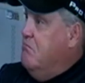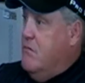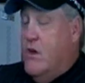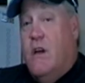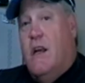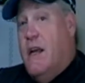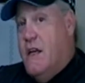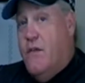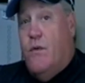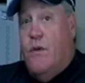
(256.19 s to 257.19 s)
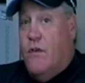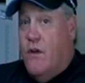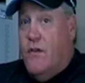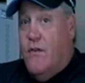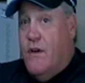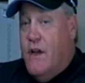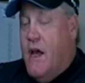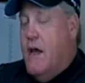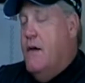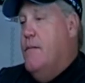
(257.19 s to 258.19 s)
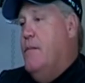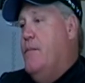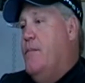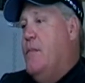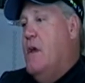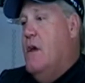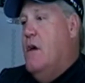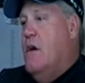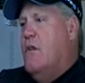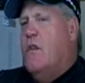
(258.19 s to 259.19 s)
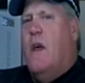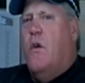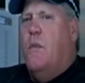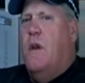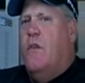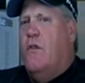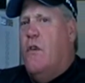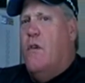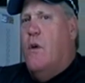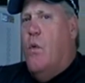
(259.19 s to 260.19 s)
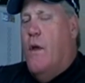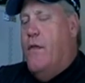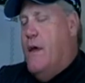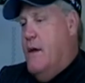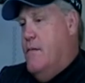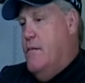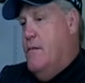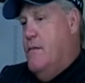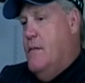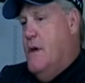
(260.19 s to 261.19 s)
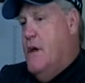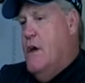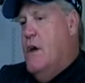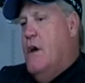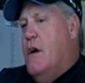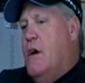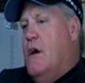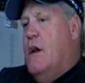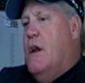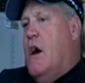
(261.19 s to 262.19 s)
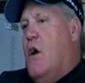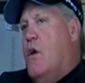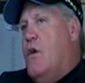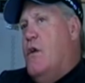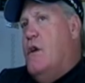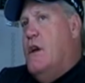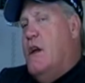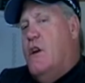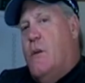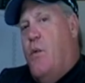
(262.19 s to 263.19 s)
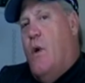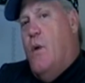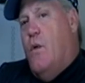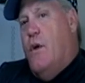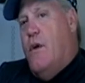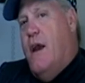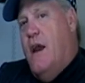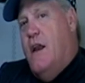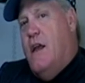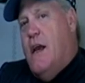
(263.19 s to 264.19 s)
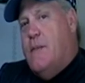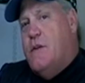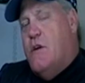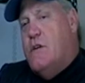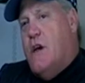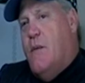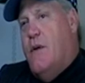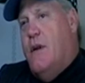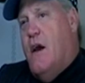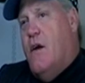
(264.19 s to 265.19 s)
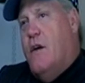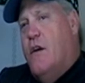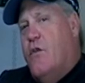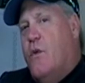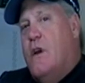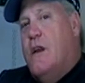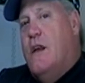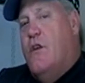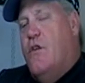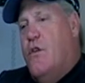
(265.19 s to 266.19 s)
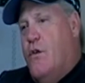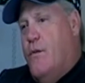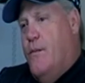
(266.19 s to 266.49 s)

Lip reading: you're going to get different results every day. So that would be certainly one thing. Now, to get to the point where your handicap starts coming down, here's what you need to do.